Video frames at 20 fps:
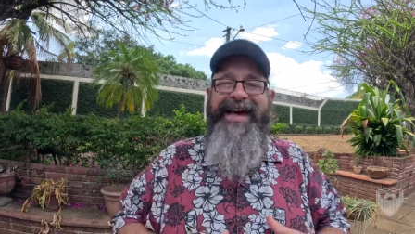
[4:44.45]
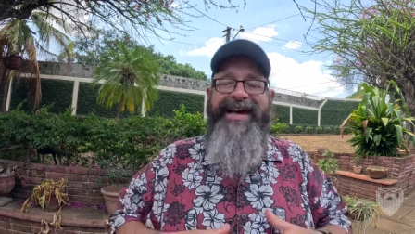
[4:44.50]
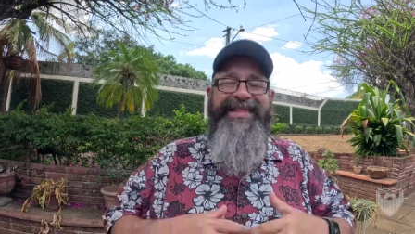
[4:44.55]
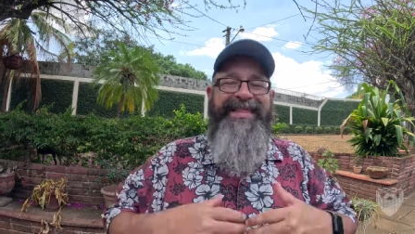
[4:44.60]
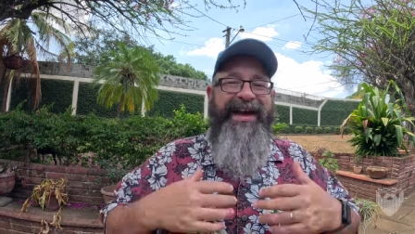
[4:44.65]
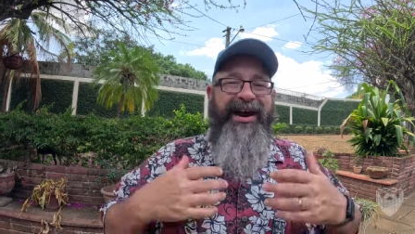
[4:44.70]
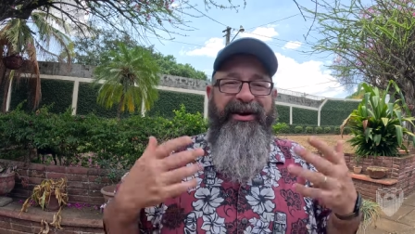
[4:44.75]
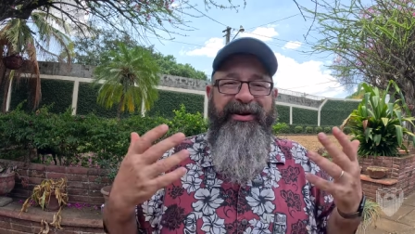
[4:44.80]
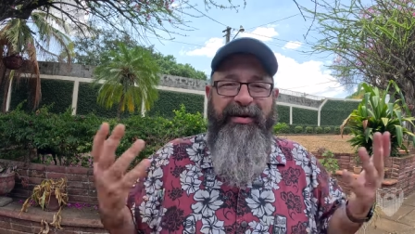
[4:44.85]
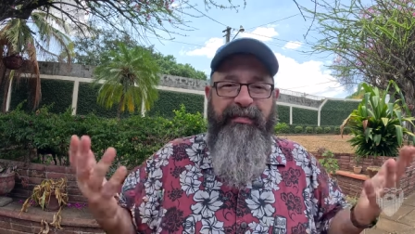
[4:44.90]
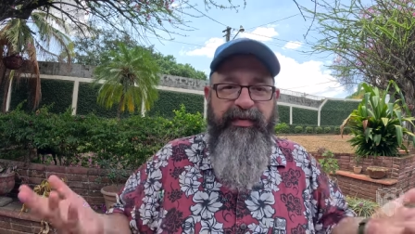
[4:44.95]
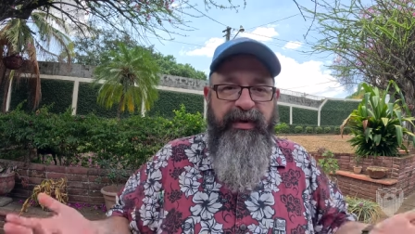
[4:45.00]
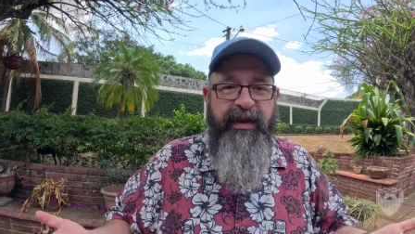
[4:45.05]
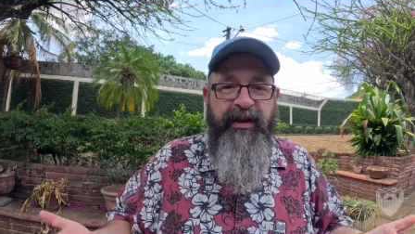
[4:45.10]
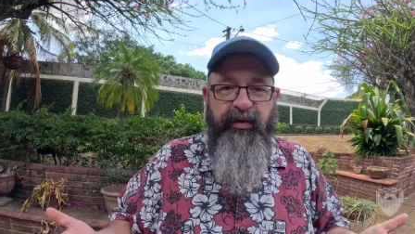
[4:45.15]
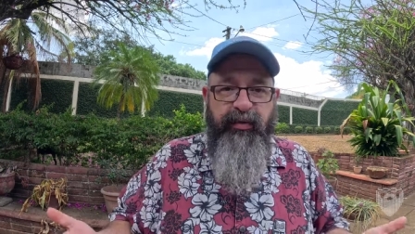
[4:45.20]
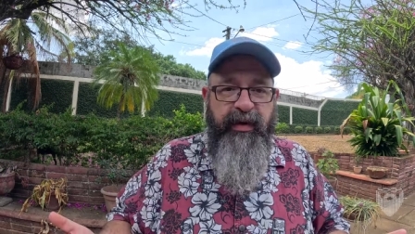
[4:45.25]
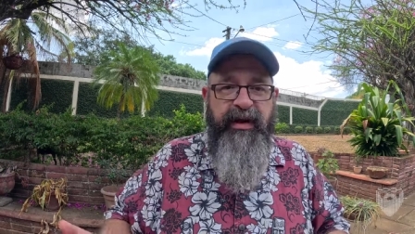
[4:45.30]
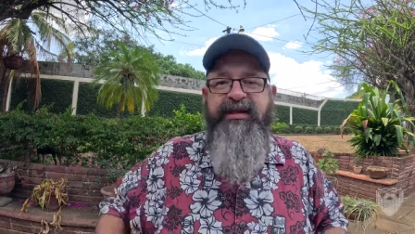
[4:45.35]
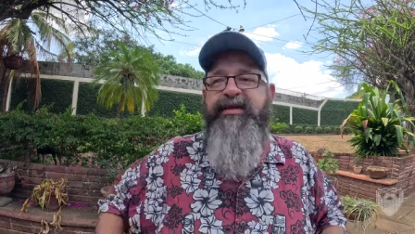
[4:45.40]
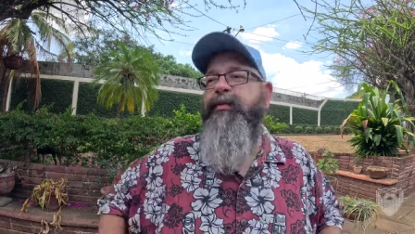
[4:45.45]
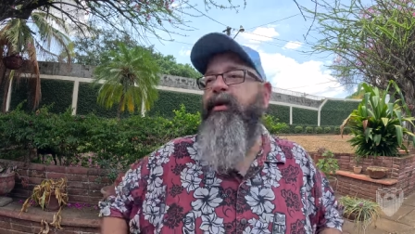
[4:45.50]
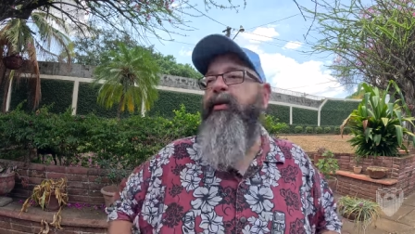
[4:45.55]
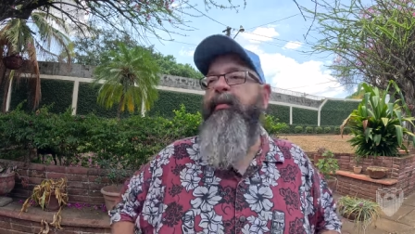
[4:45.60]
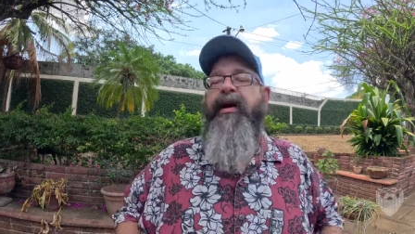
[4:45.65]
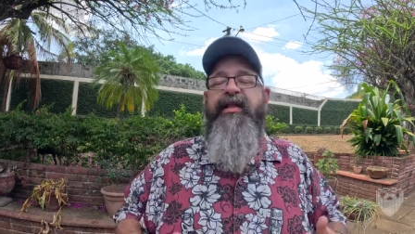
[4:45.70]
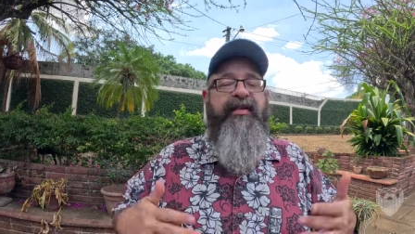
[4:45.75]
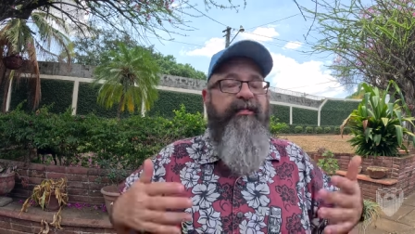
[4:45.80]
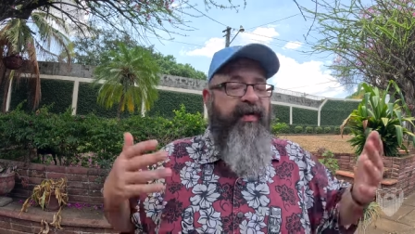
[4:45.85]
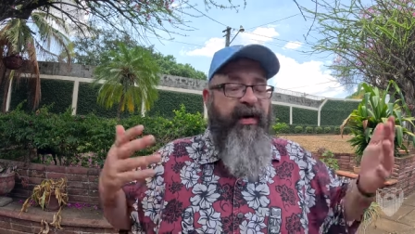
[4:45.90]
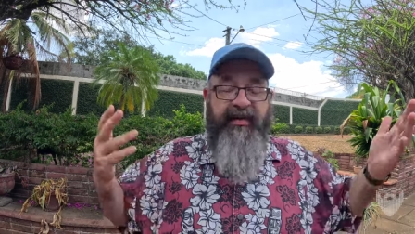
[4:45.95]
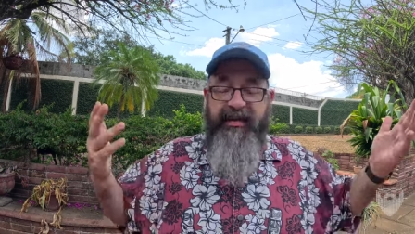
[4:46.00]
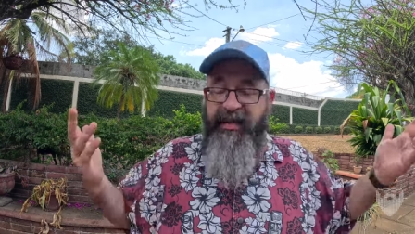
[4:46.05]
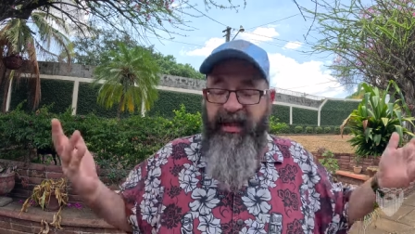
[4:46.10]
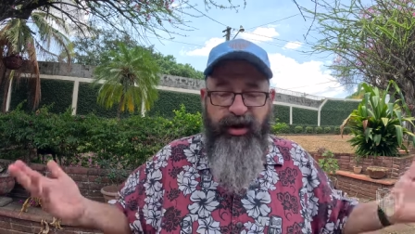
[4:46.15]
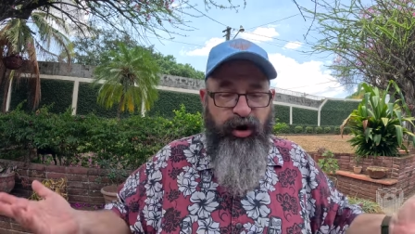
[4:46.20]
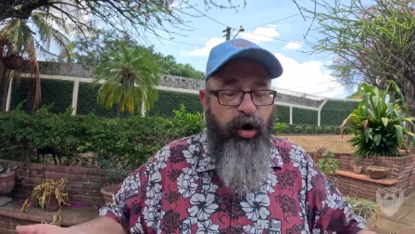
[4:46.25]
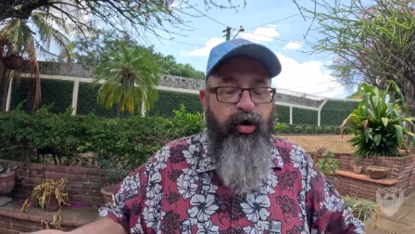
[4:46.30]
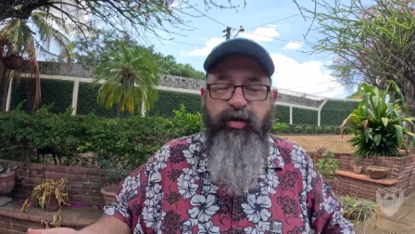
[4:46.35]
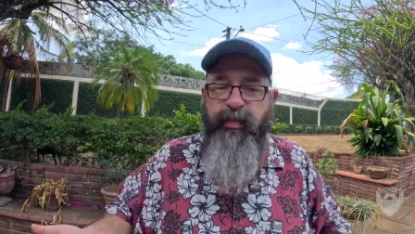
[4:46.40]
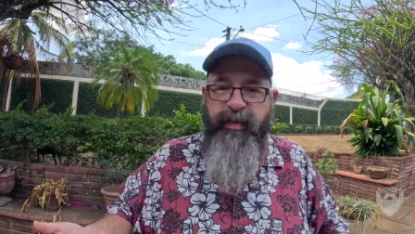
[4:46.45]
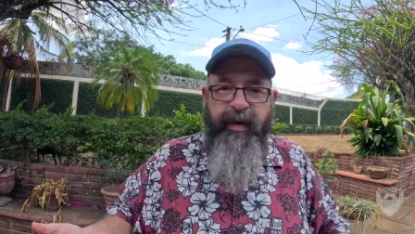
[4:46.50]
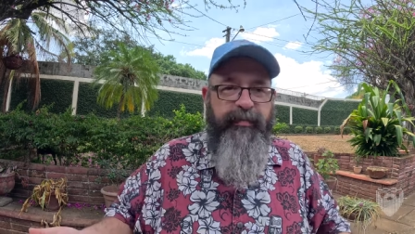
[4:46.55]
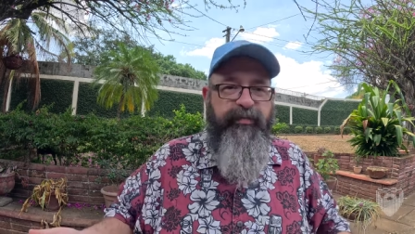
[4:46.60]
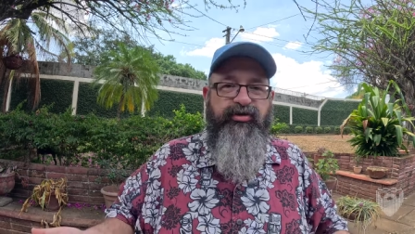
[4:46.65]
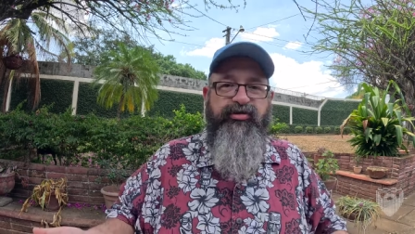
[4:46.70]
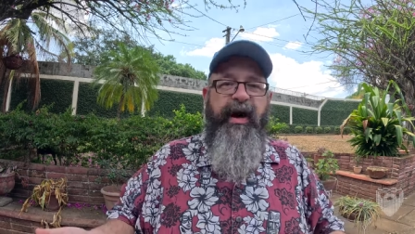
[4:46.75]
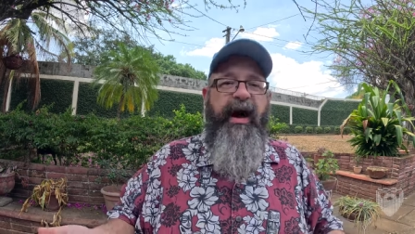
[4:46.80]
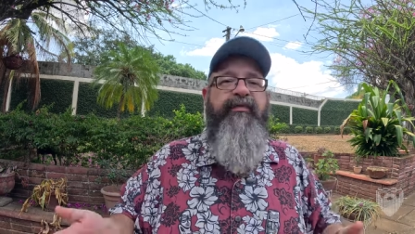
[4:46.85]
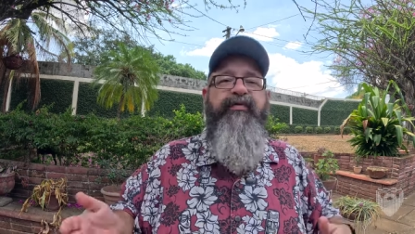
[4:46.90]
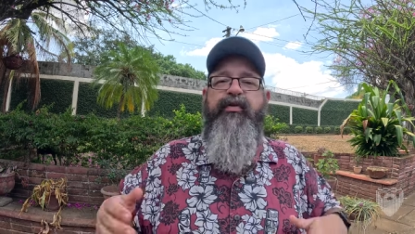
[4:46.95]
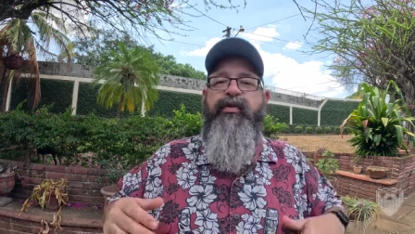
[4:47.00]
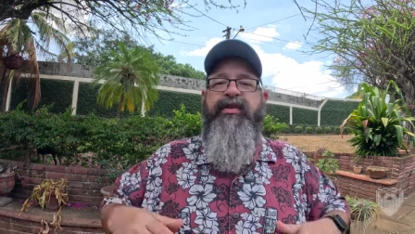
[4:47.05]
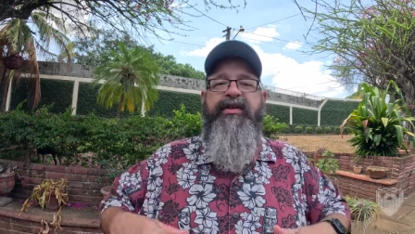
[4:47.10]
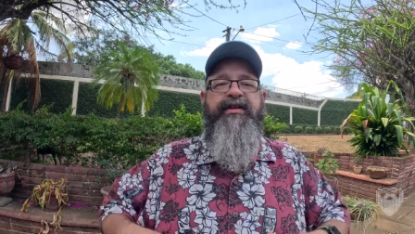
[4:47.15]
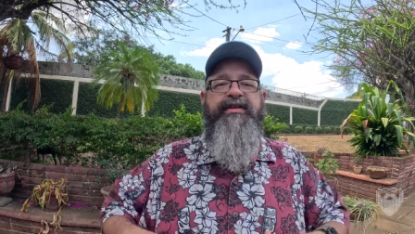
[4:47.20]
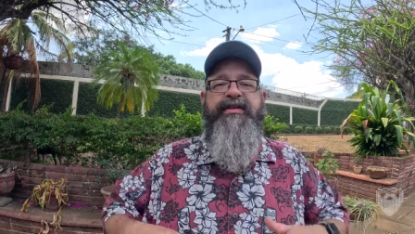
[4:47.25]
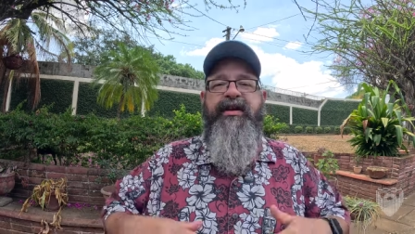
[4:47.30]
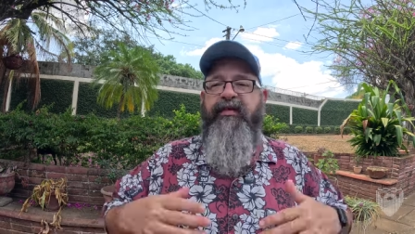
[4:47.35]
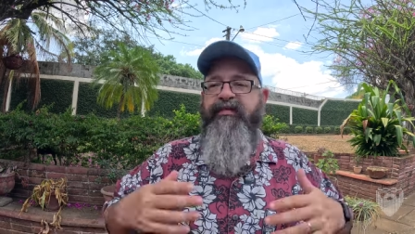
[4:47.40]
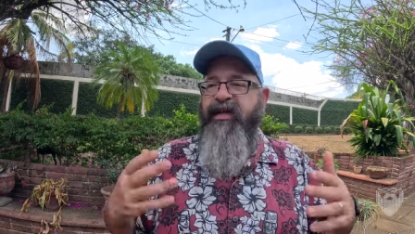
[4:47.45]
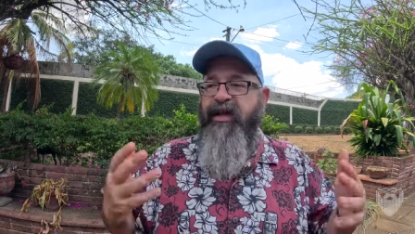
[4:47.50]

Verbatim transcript: They are completely reasonable about the fact that they know that people travel with this stuff.